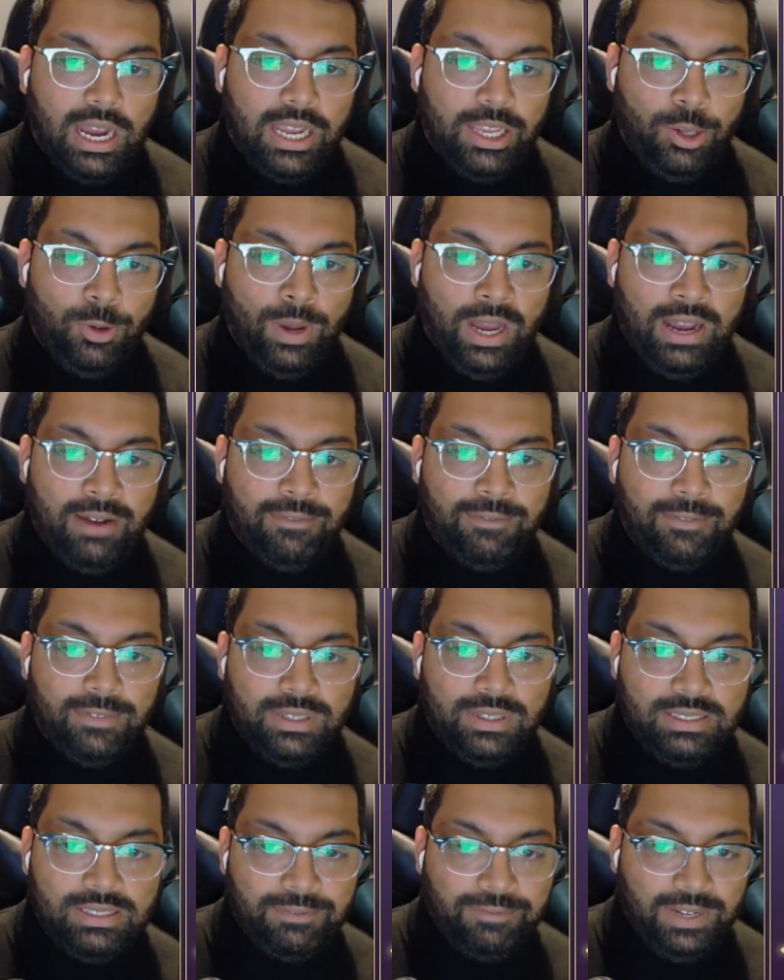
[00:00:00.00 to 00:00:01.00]
you have
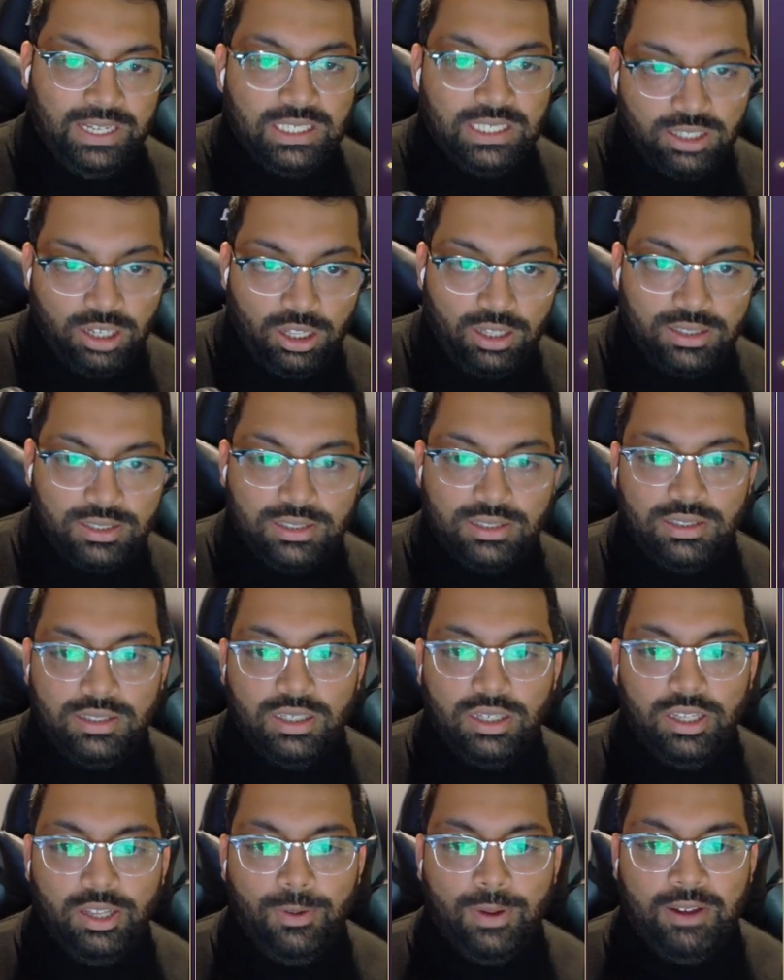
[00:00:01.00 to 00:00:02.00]
defense slots,
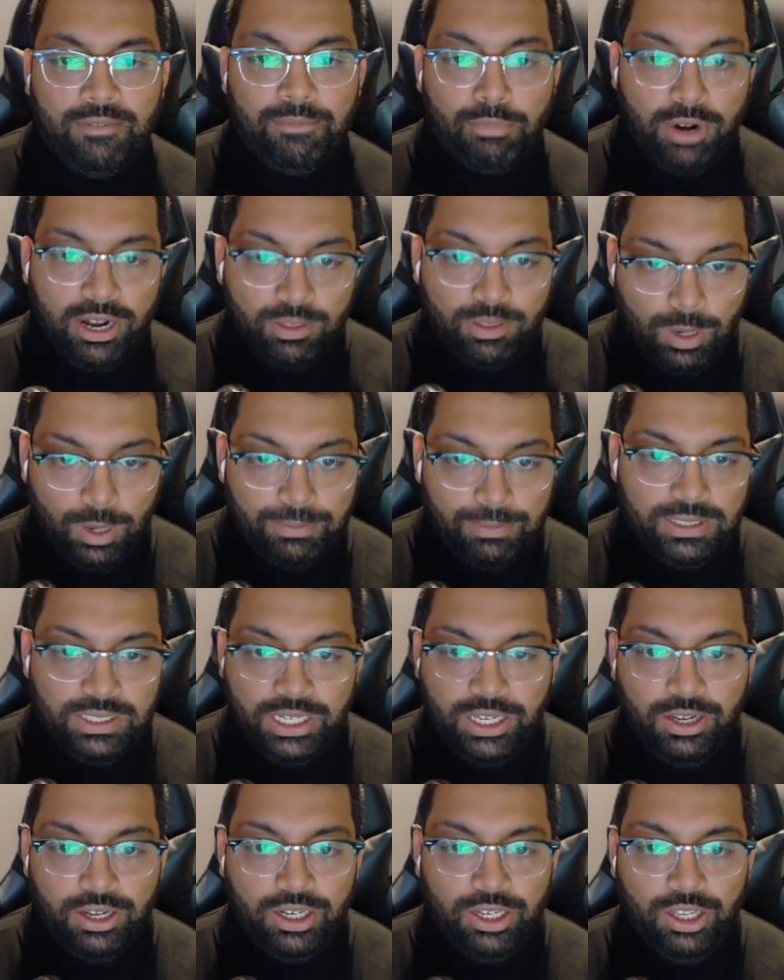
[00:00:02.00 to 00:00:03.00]
you have breath weapons
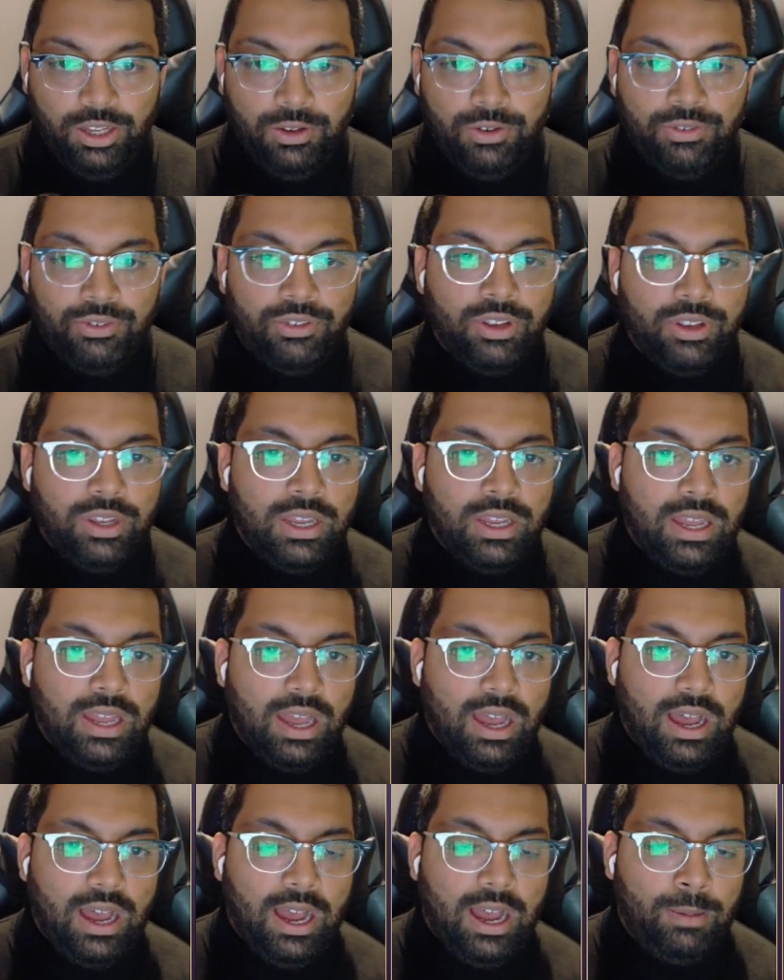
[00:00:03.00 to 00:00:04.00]
that you can use,
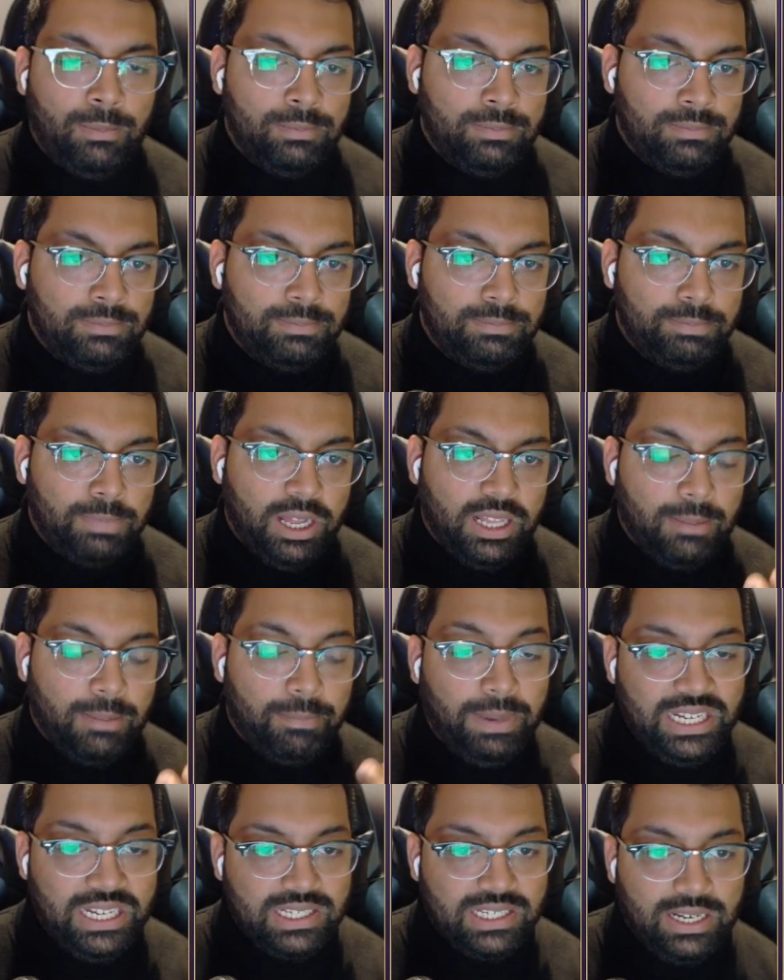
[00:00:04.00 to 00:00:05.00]
but the
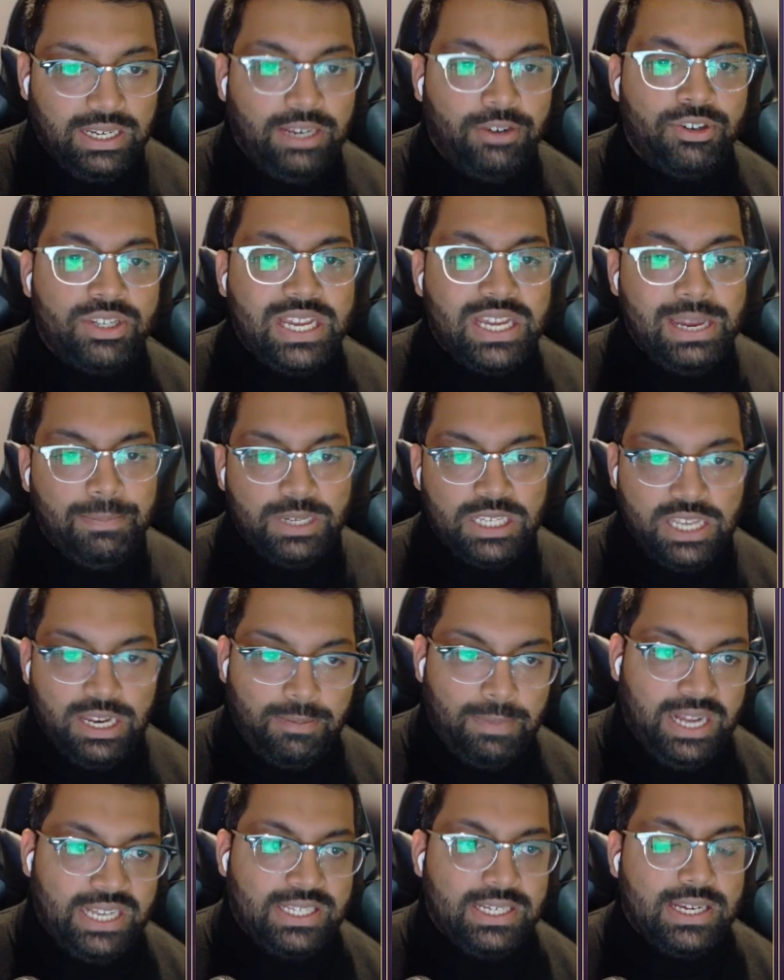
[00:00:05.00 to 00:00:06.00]
basic idea is keep it
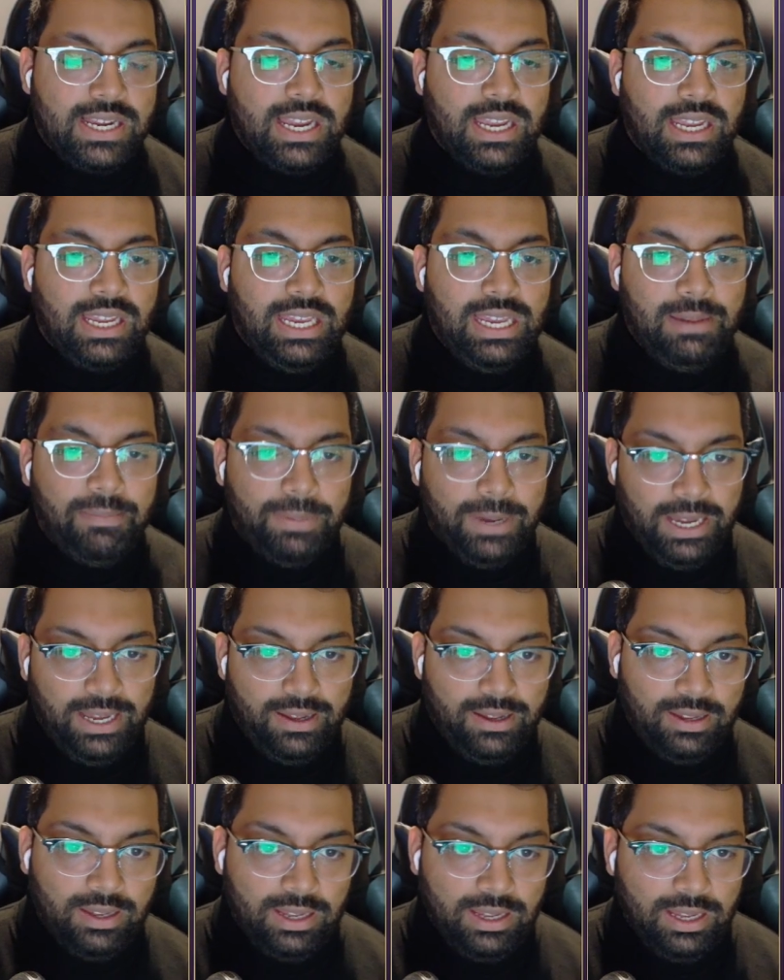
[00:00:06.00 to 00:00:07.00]
cinematic, keep
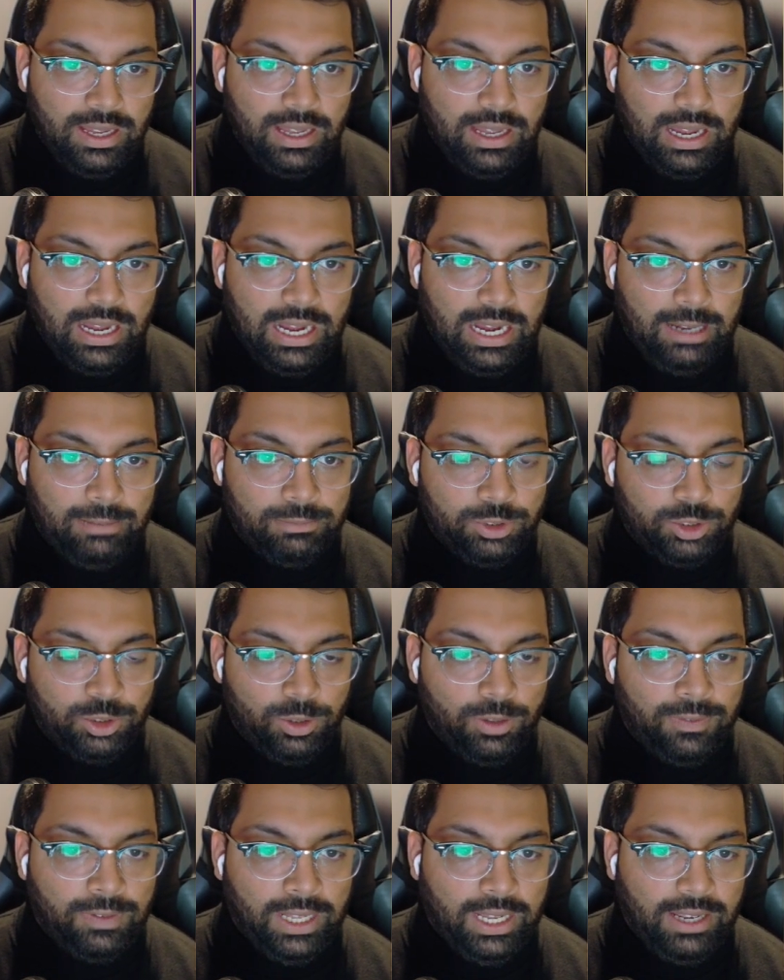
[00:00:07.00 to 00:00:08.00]
it
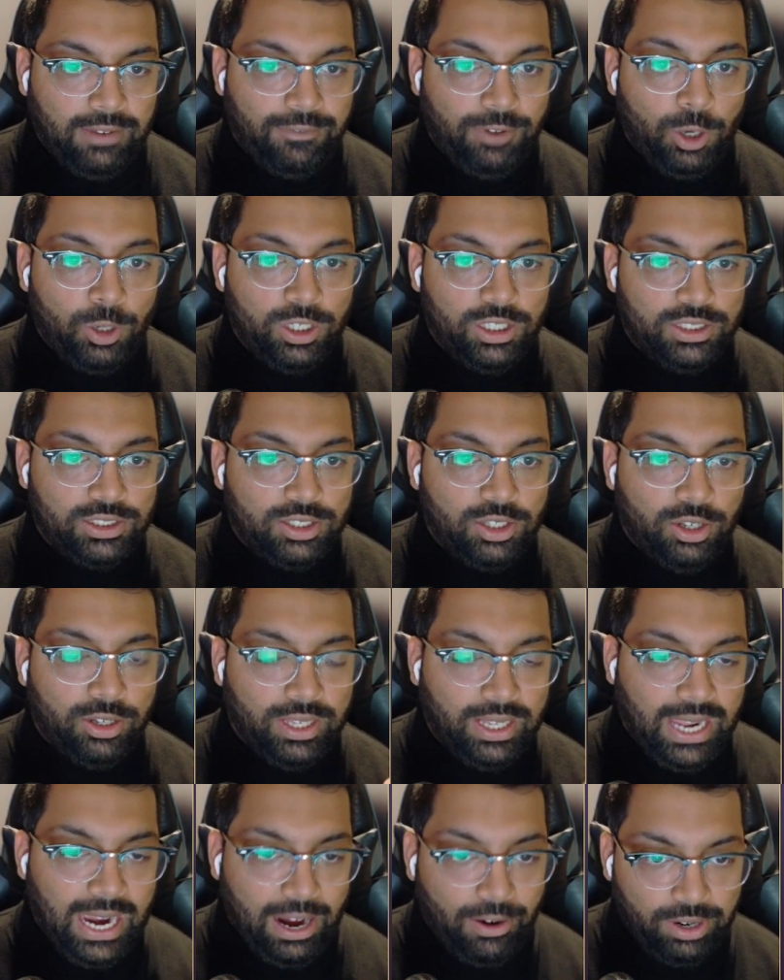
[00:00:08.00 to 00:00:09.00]
sort of like focused on
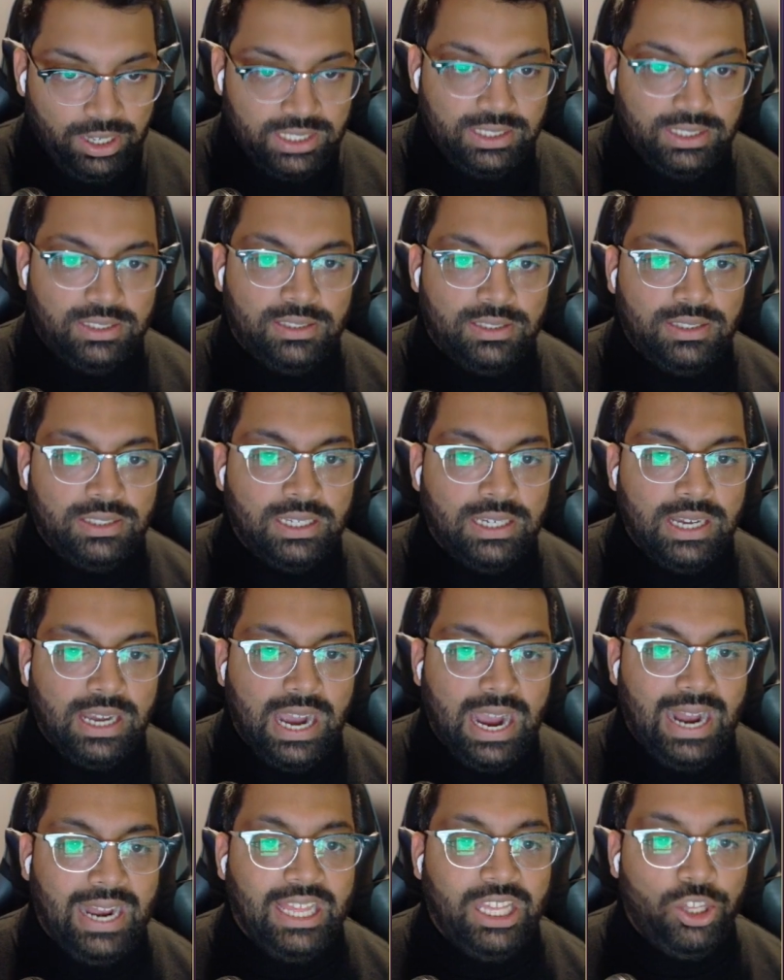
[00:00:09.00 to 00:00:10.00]
the characters,
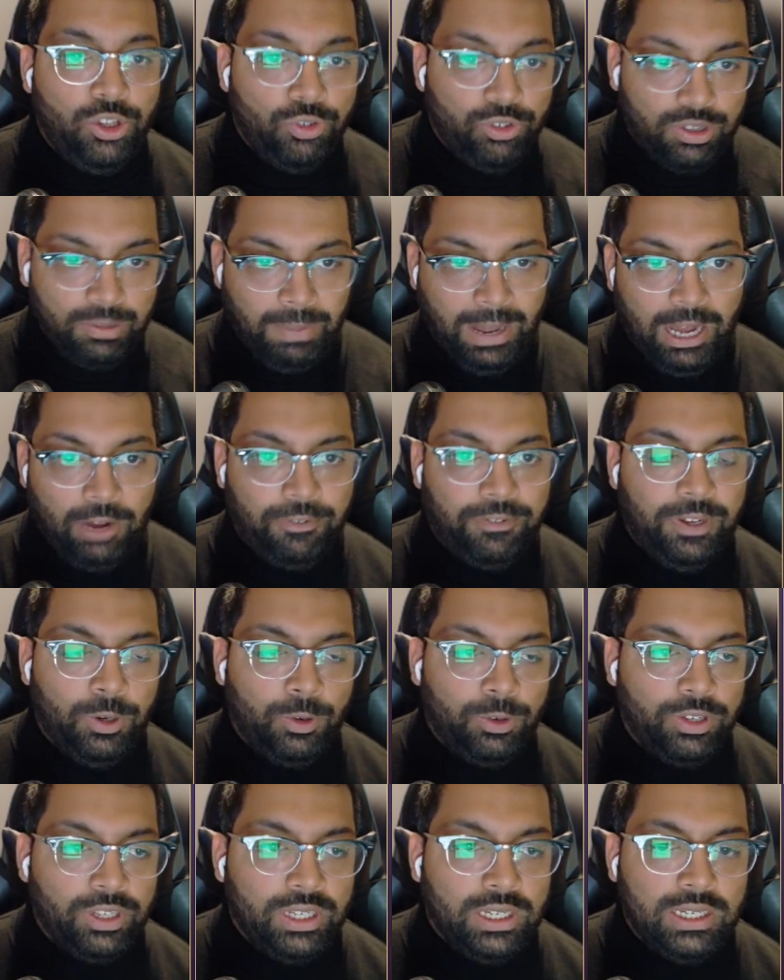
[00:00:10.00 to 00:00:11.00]
and then use the
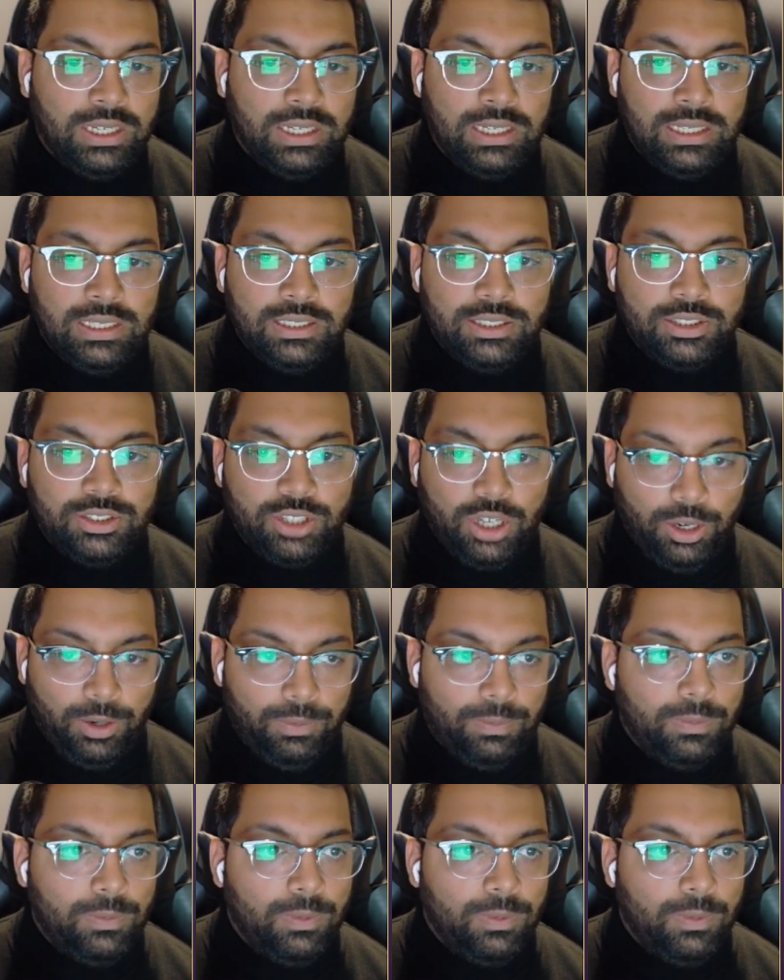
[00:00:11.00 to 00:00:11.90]
battlefield. So